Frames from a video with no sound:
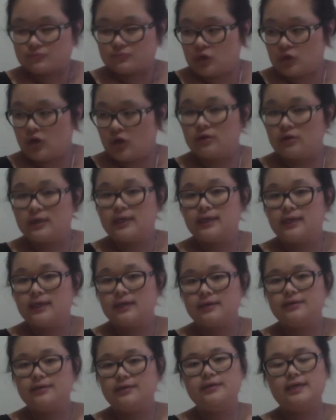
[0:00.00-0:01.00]
On
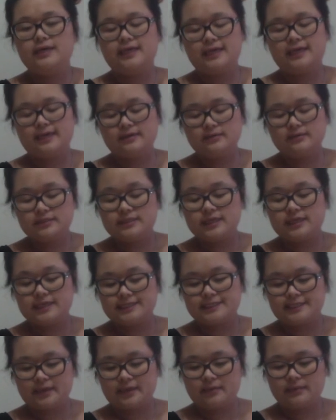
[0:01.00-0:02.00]
Guard, again,
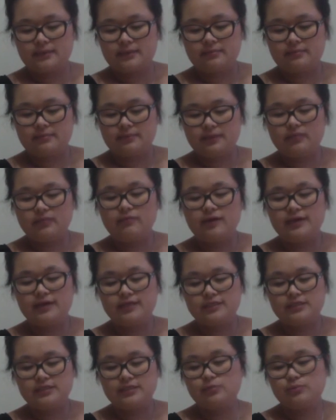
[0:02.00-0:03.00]
does come in a big
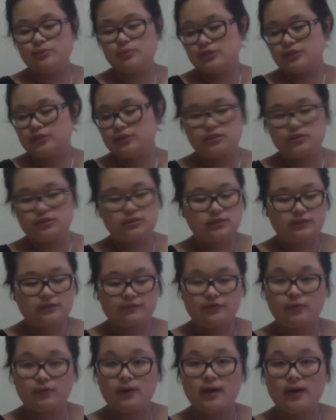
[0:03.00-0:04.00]
range, which if
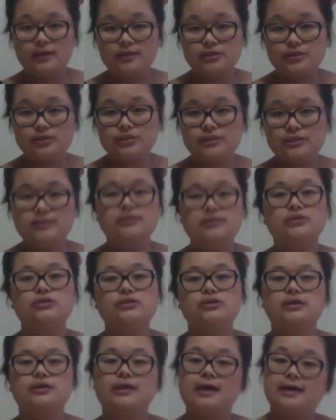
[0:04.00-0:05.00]
you are interested, you
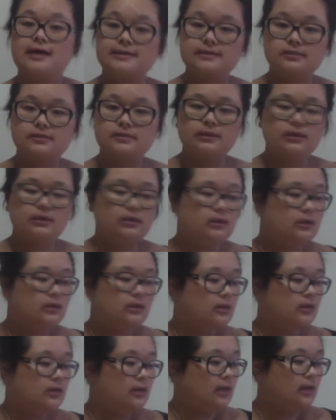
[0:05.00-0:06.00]
can ask me.
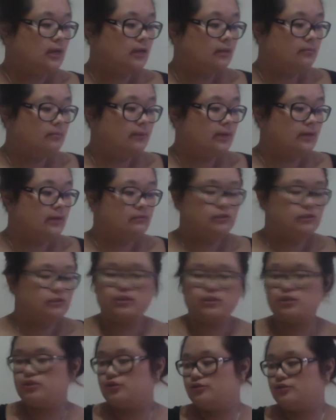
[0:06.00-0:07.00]
But I will
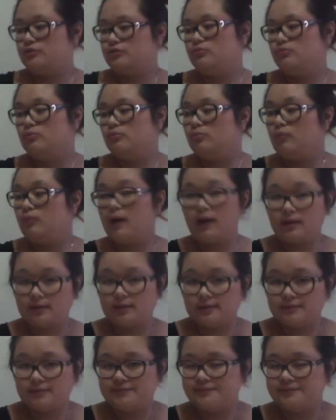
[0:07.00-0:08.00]
just show you while
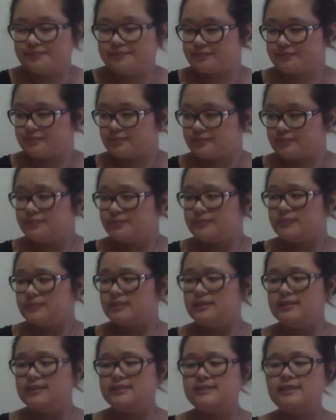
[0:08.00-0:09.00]

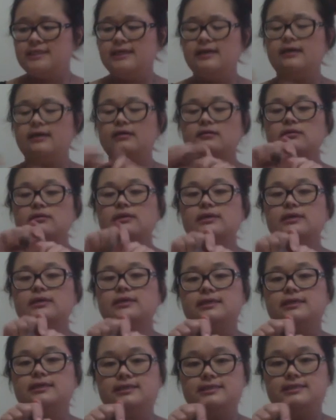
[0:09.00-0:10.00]
it's here
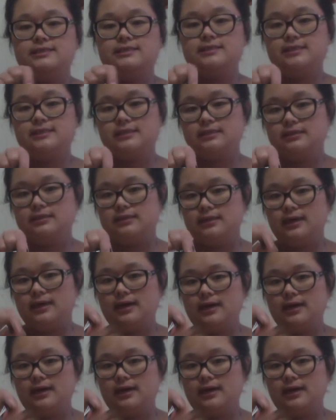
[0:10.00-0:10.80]
is the